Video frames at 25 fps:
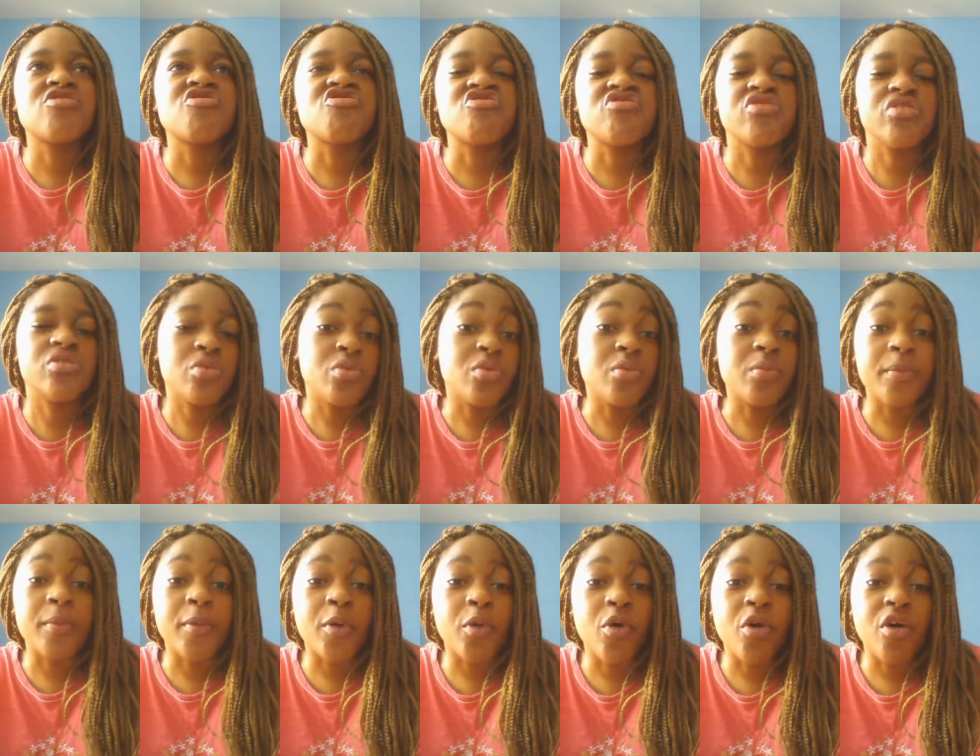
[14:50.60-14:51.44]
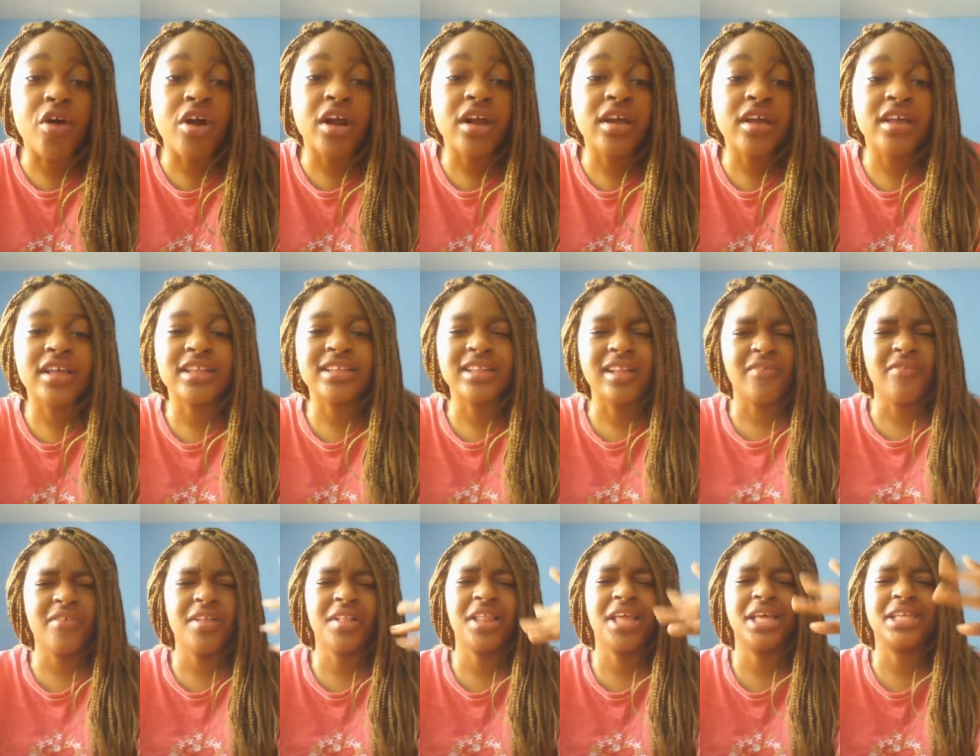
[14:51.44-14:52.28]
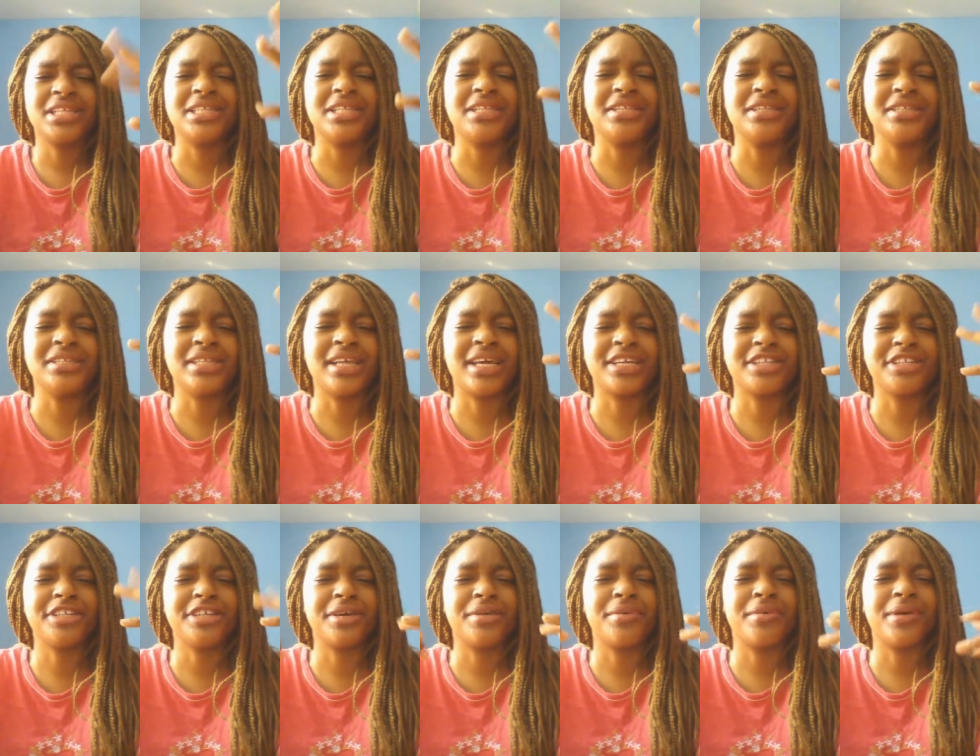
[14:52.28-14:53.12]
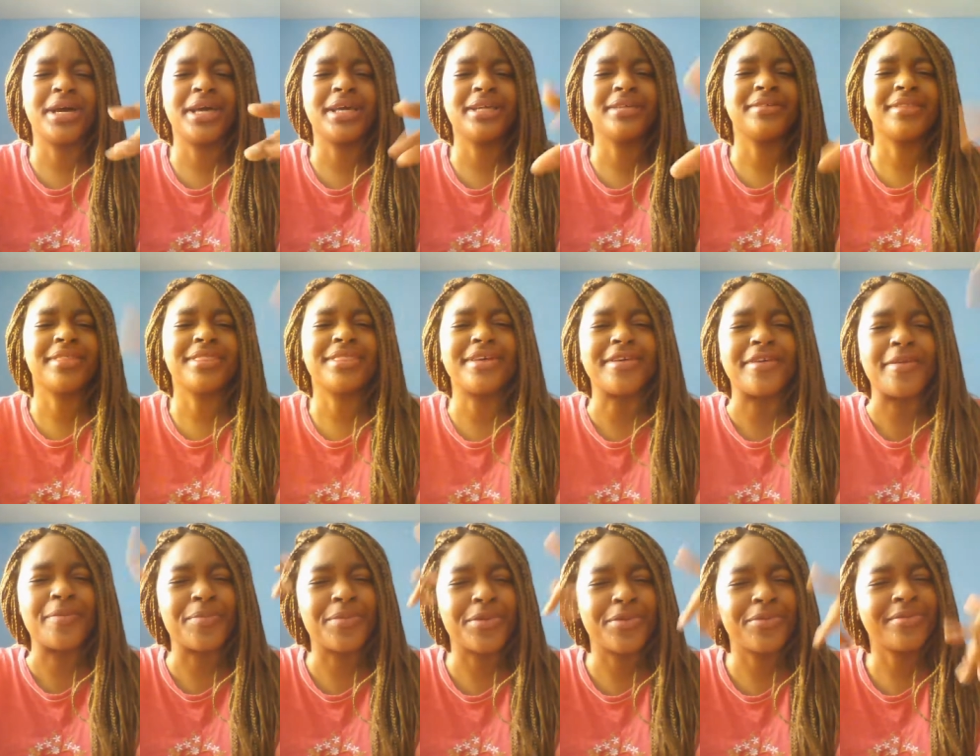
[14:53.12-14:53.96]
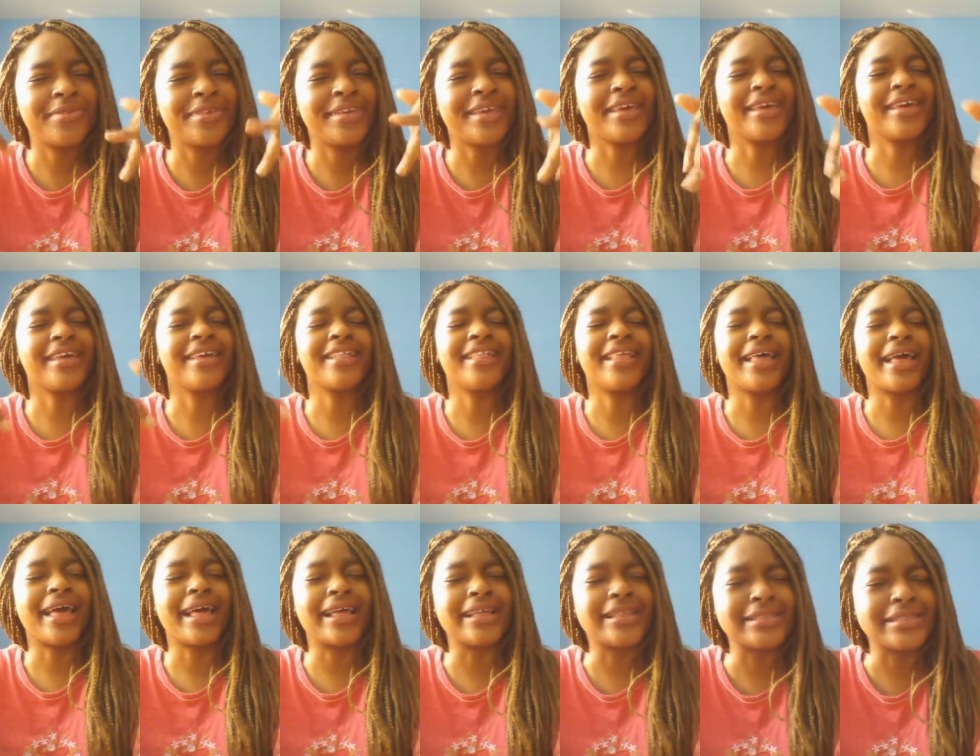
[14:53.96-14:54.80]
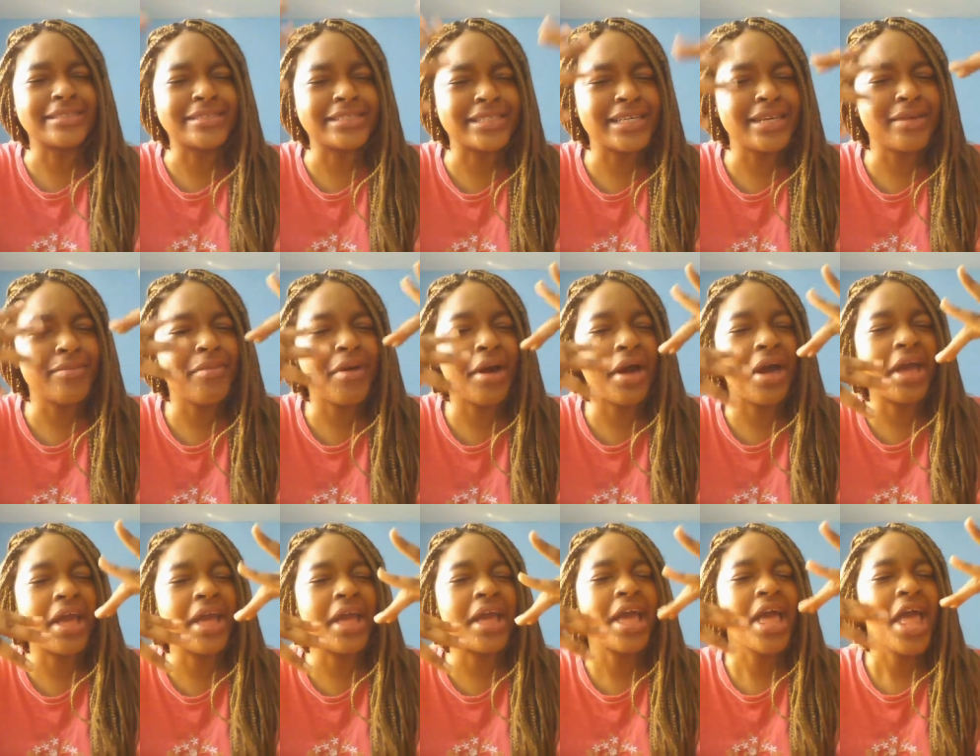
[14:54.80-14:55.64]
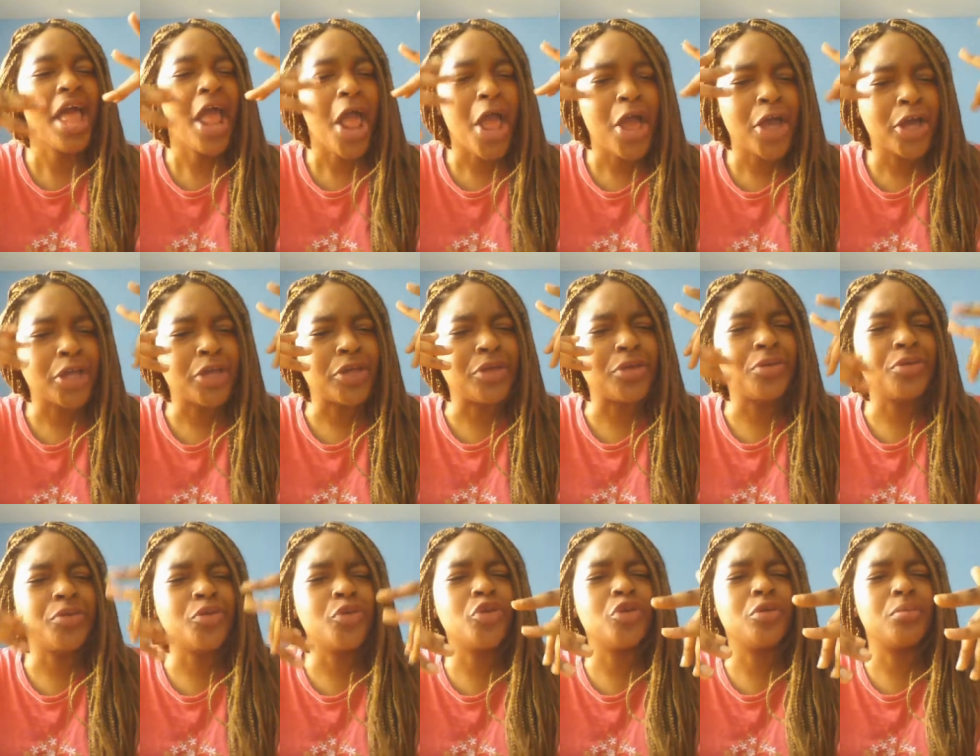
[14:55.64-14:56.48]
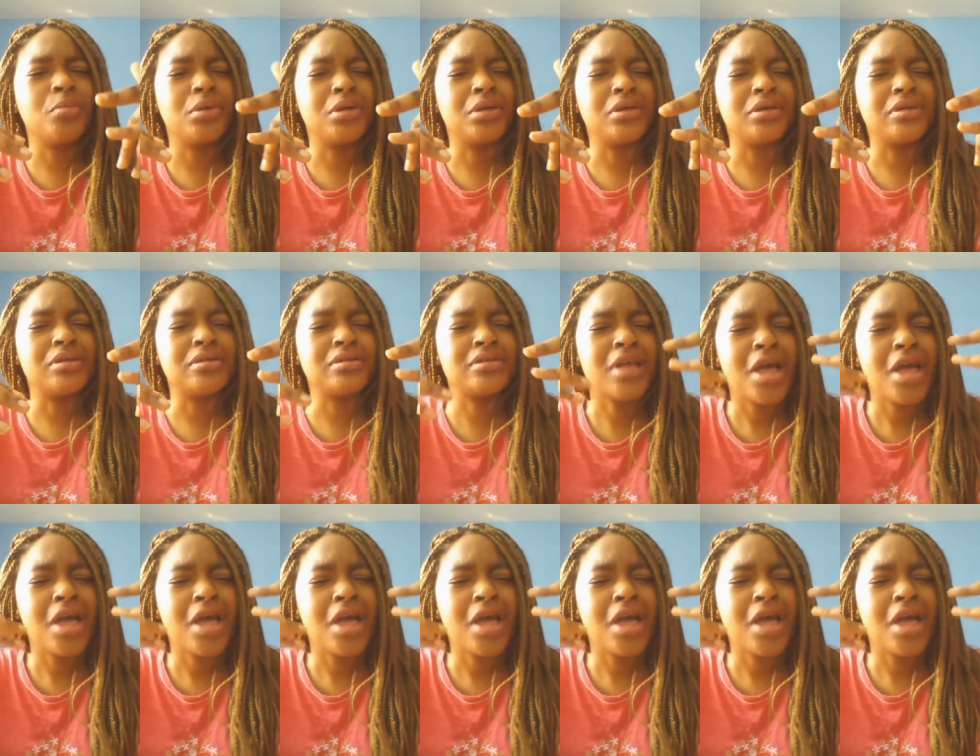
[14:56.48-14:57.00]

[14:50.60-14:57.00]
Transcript: do more because i felt like this is actually quite therapeutic like i can see my youtubers